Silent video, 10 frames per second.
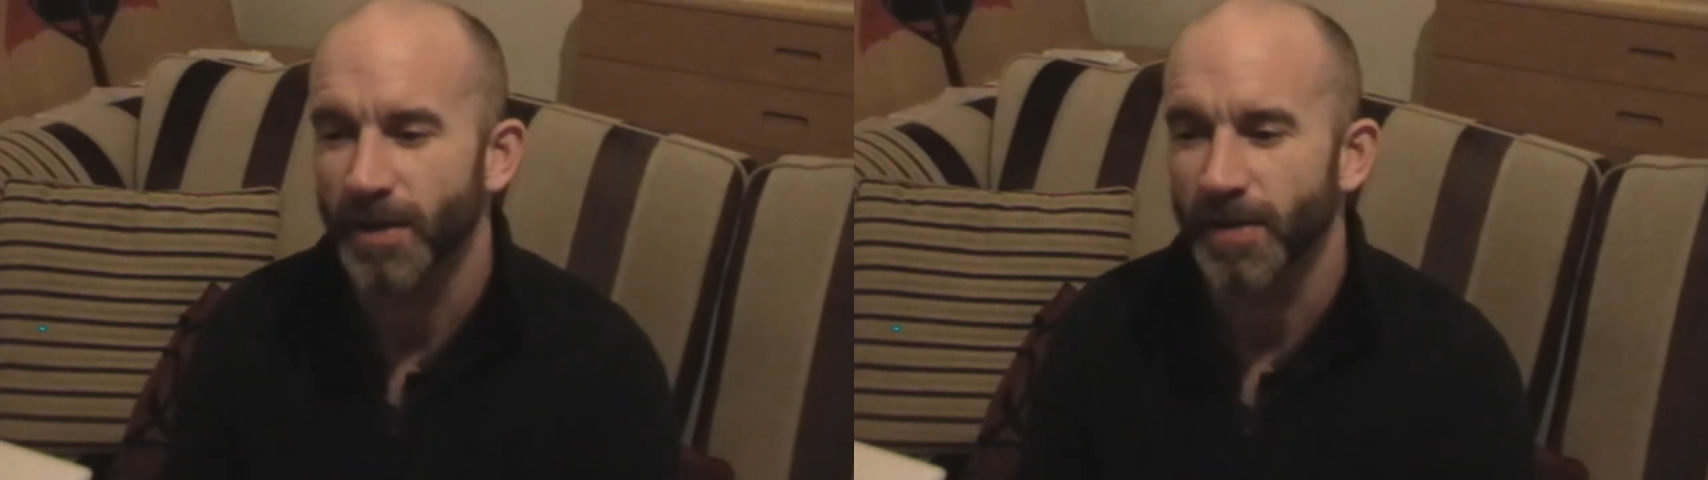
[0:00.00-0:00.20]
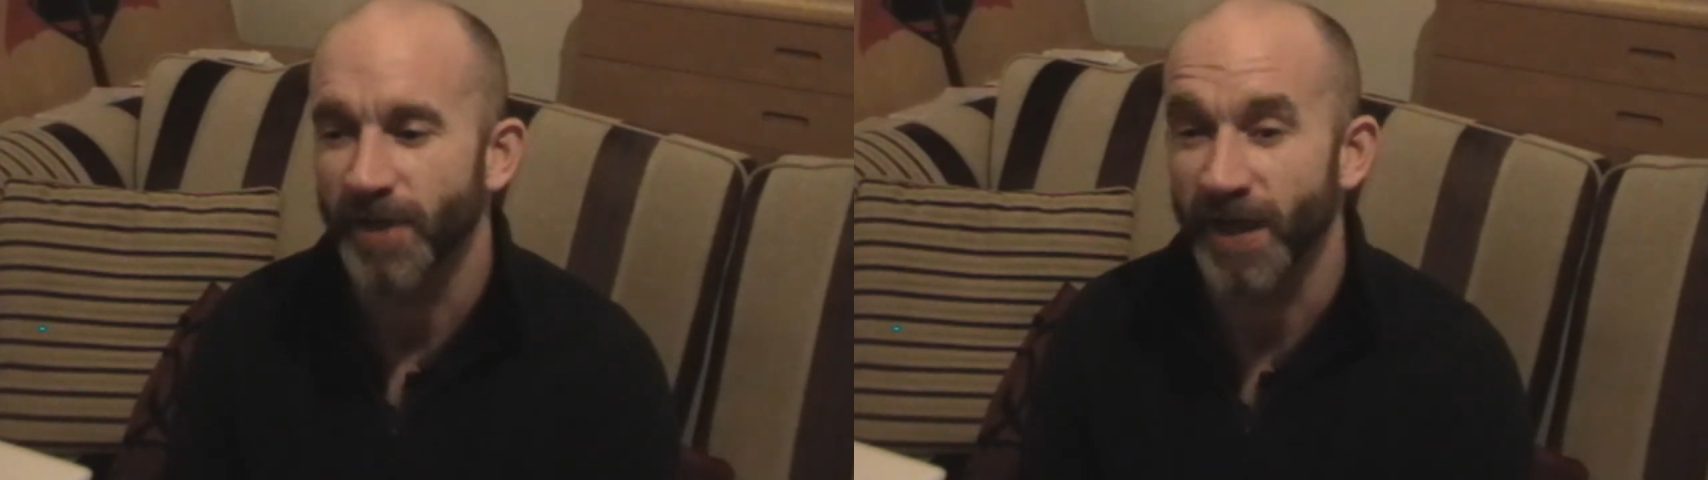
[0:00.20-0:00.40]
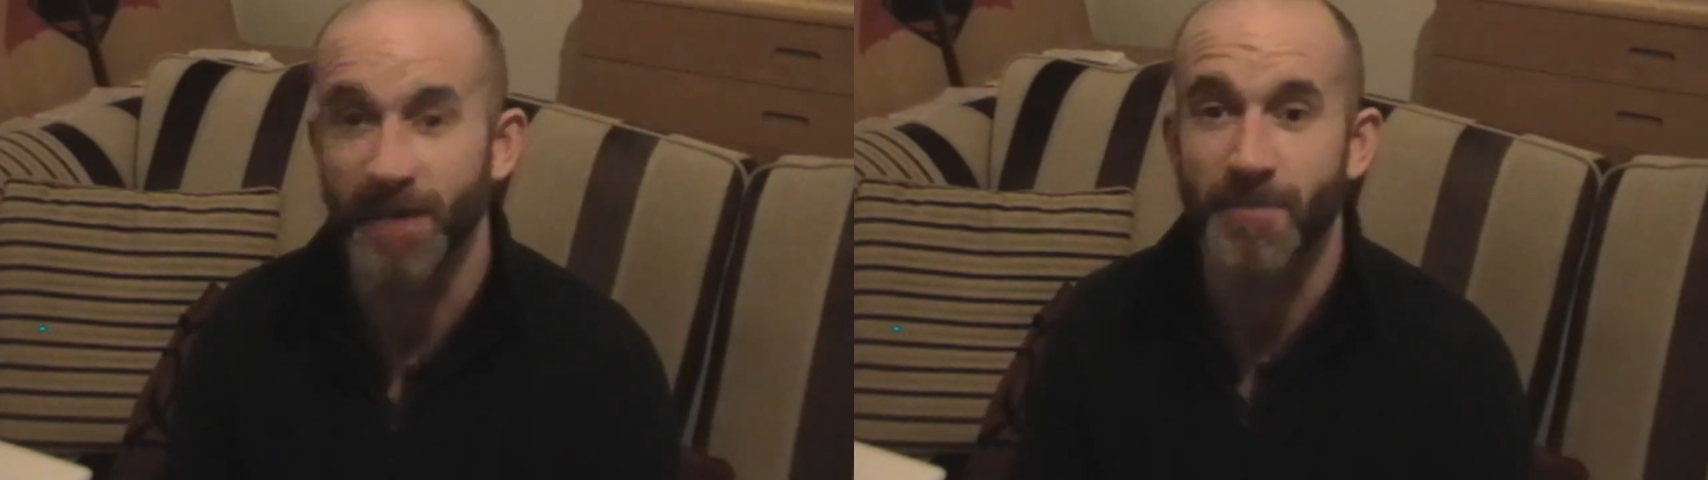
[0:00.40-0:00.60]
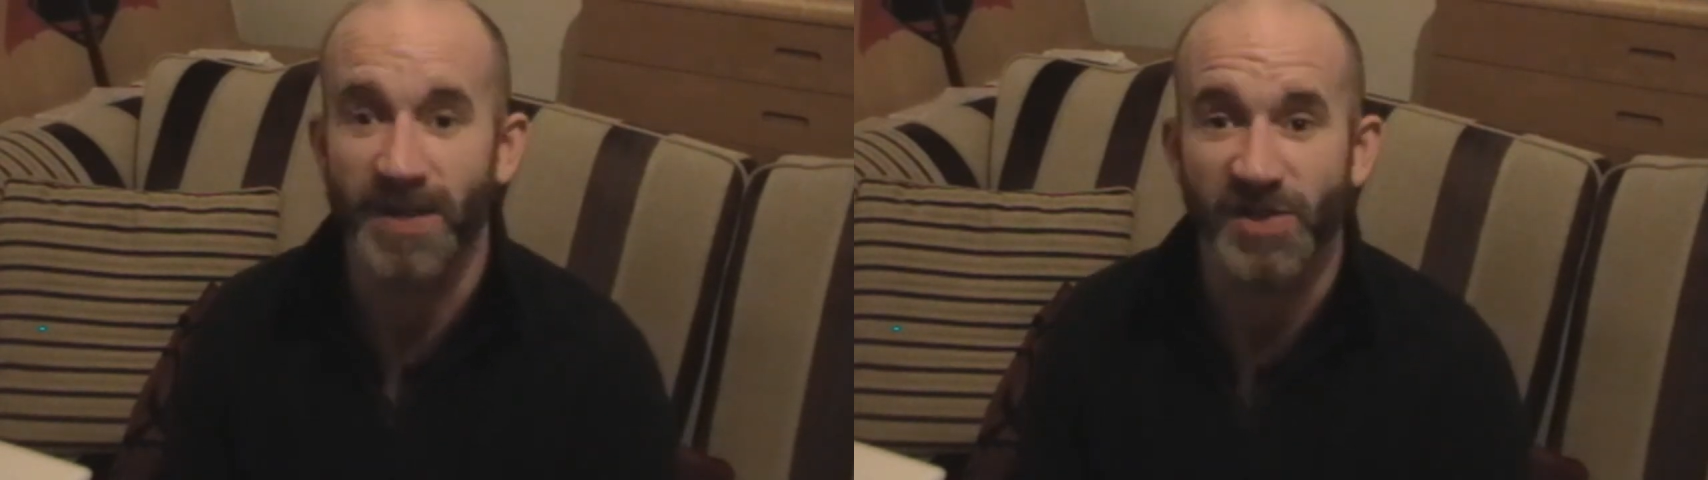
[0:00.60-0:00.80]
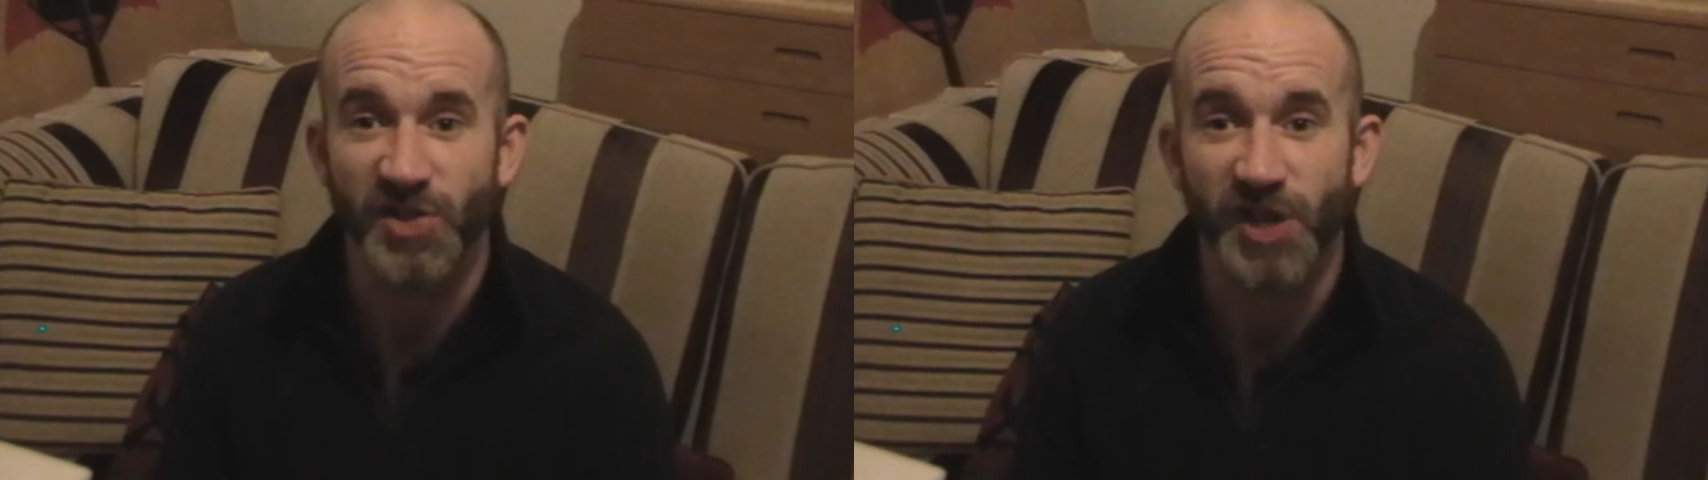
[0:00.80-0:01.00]
the hidden
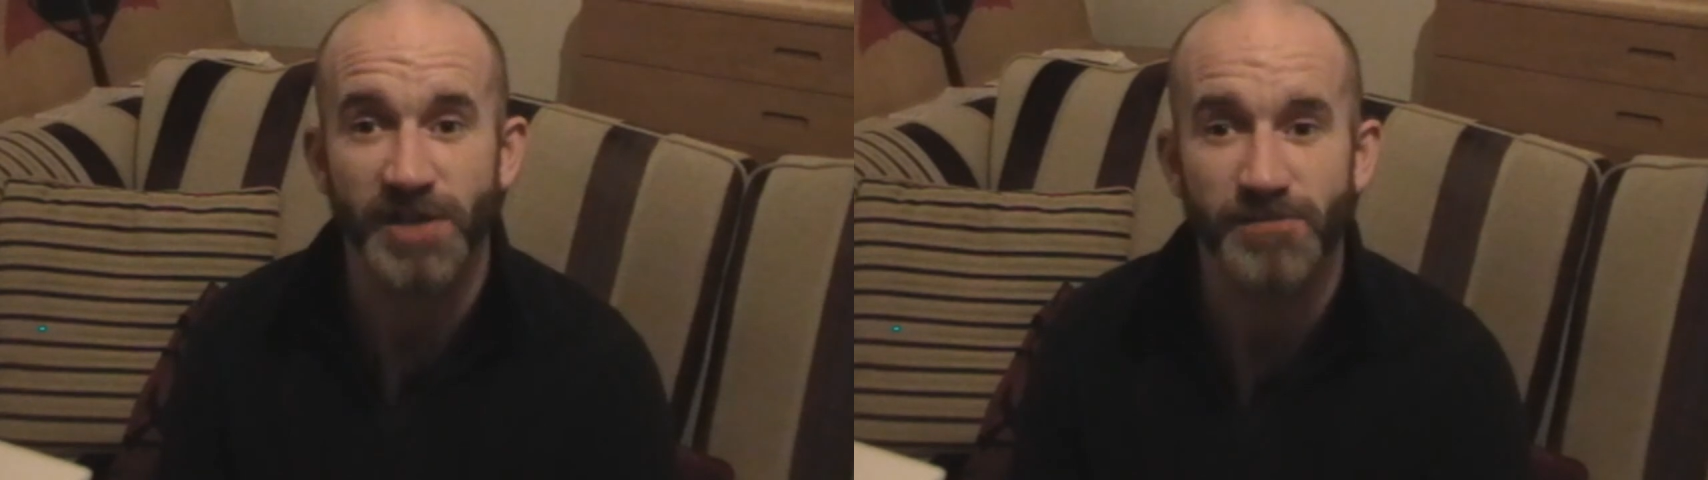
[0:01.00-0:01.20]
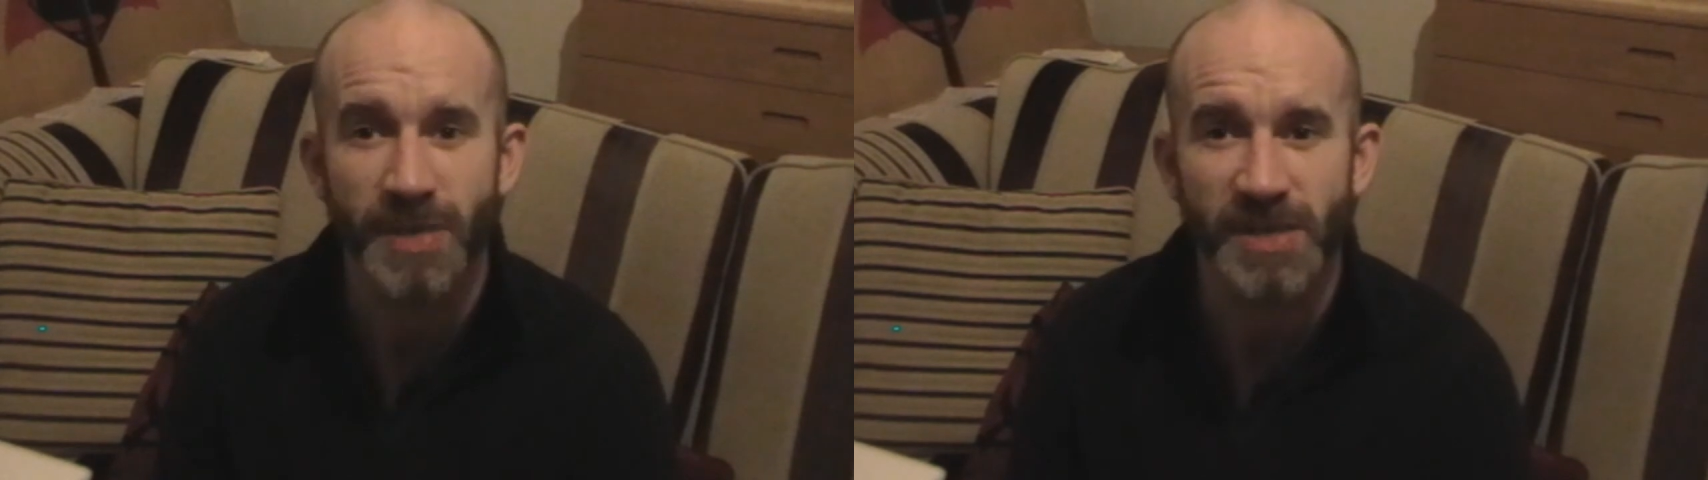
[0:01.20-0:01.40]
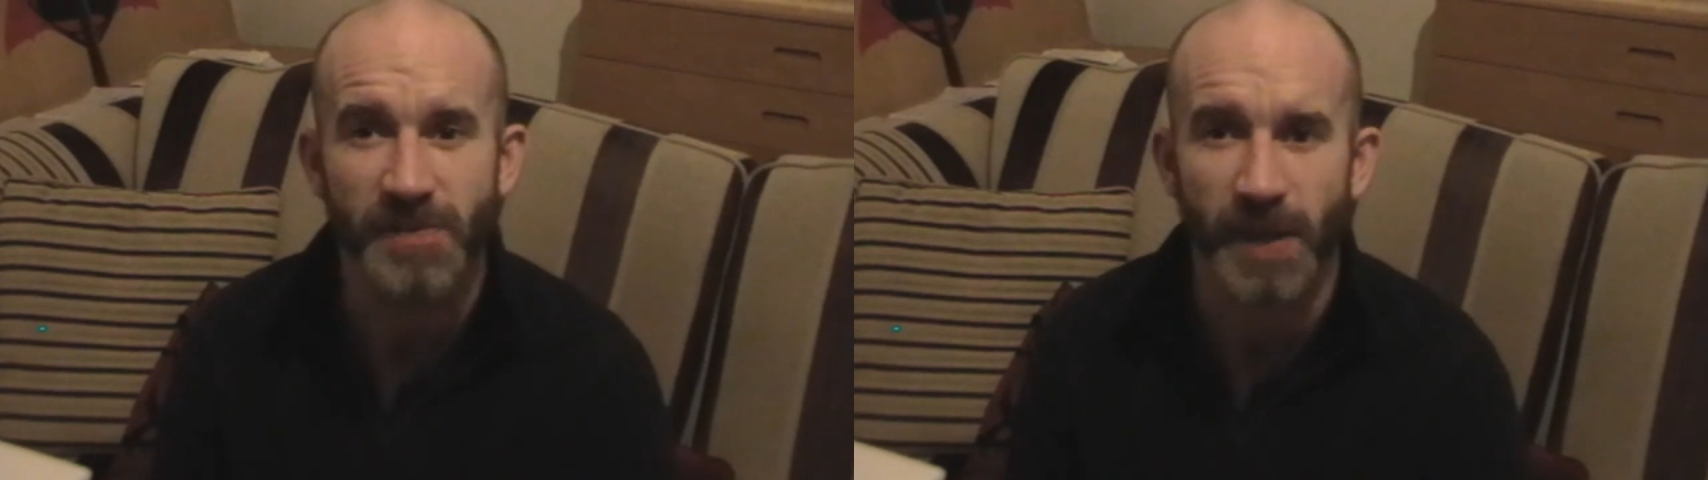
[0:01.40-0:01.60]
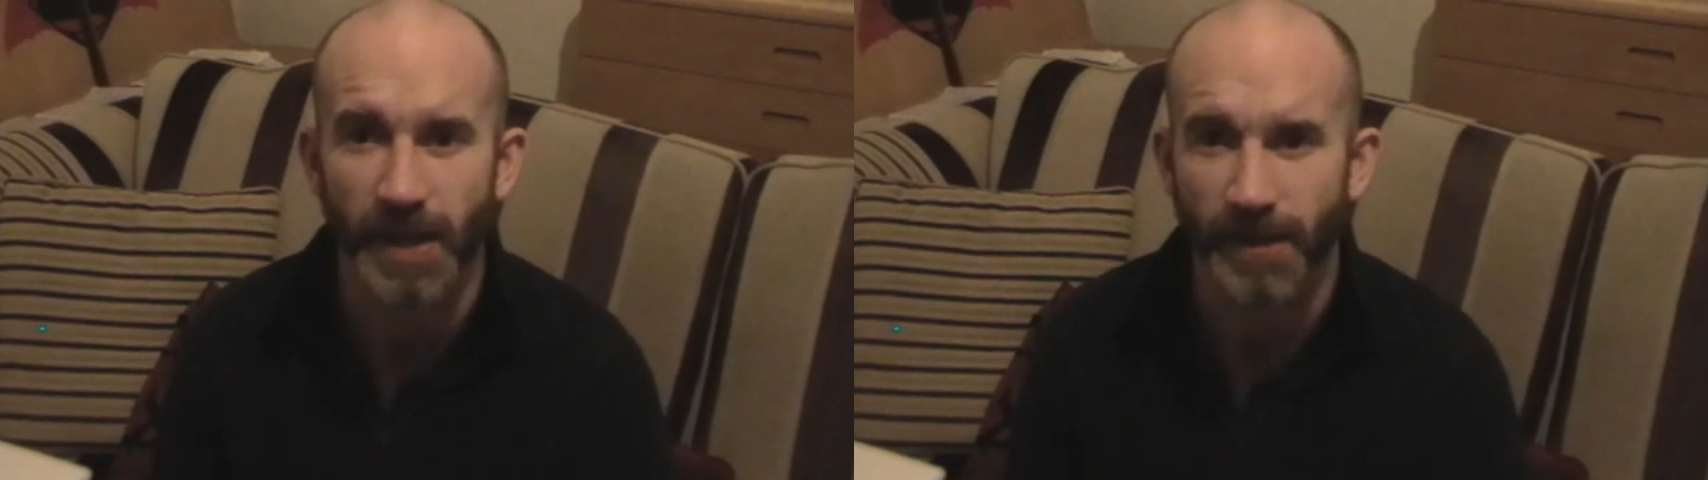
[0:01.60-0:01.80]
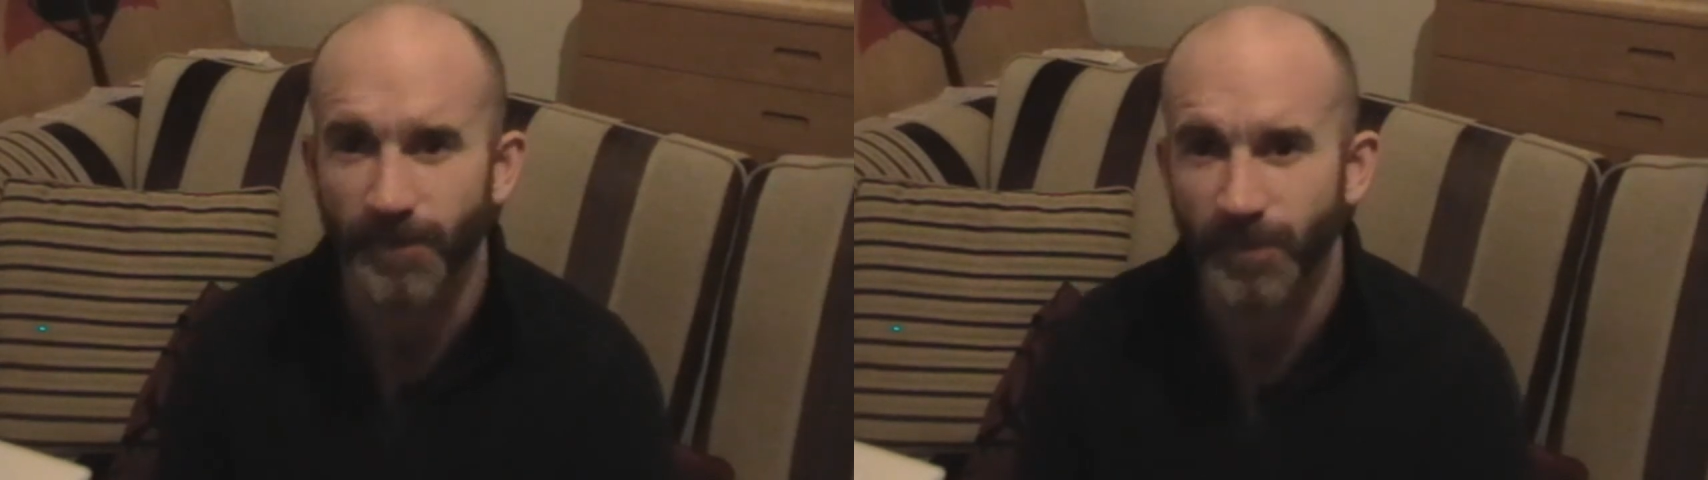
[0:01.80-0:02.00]
message is "miss me,"